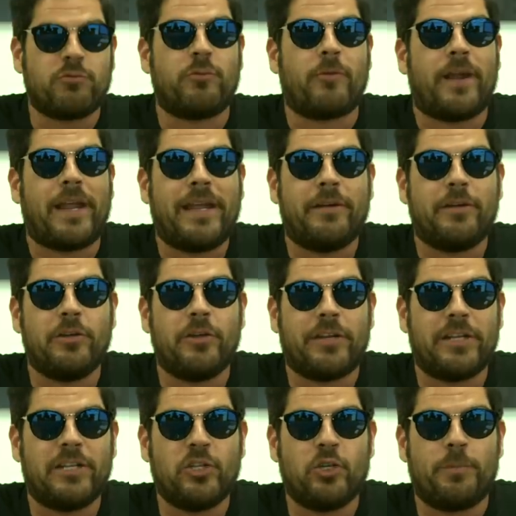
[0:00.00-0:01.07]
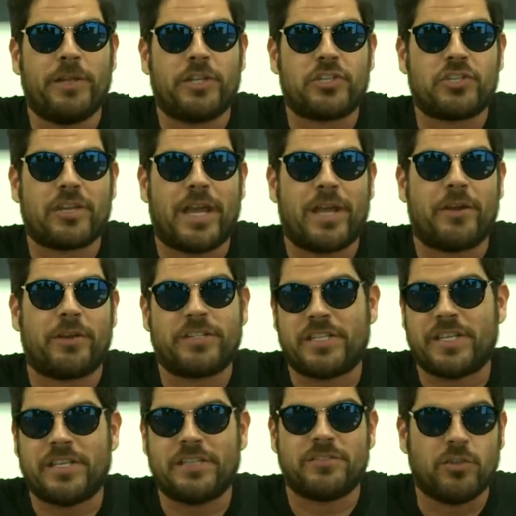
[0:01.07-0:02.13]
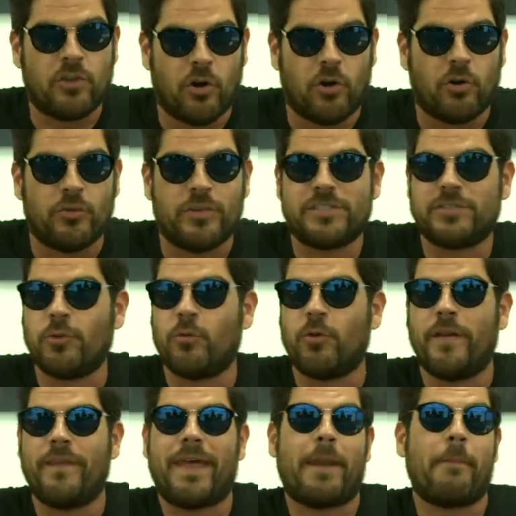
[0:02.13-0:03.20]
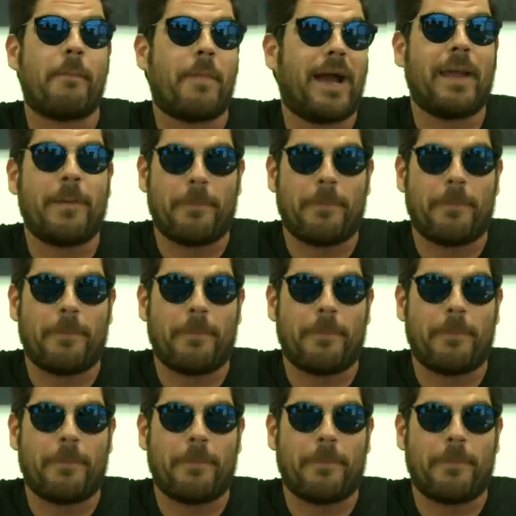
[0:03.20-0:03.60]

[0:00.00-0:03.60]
one right here, looking a little bit cheddar cheese gold, is the one that, in my